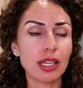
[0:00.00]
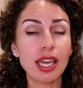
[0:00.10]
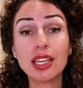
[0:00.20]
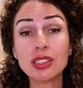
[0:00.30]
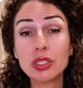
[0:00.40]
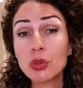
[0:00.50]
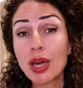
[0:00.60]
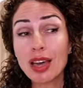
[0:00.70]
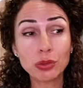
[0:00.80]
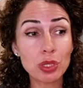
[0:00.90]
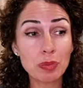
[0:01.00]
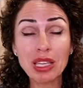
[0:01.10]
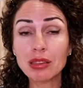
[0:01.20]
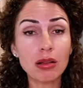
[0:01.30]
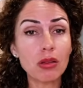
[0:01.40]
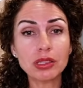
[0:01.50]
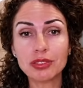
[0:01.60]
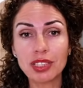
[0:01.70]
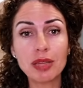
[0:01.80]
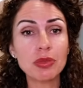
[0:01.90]
and you have to spend a lot of
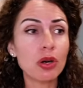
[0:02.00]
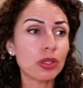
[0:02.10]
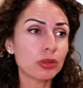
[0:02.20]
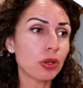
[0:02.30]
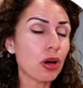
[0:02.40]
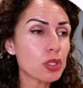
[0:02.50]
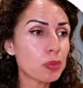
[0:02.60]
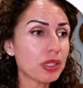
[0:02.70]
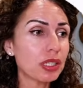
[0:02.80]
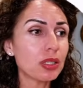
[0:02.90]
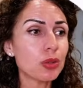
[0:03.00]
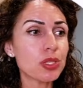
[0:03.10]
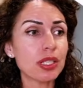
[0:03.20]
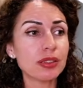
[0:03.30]
time going to hospitals,